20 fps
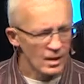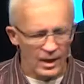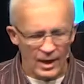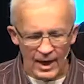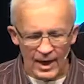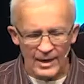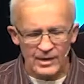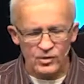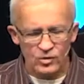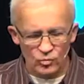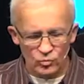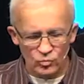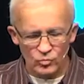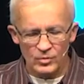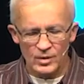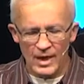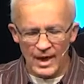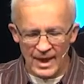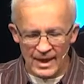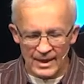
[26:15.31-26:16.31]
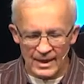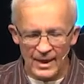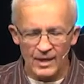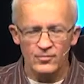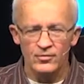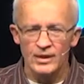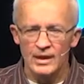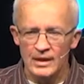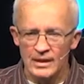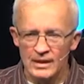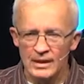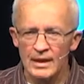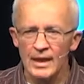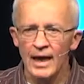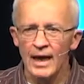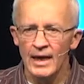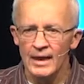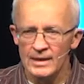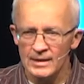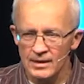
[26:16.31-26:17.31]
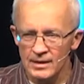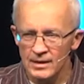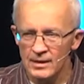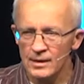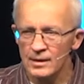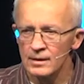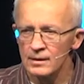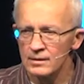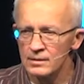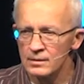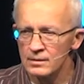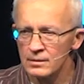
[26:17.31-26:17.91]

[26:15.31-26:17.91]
I do not have any idea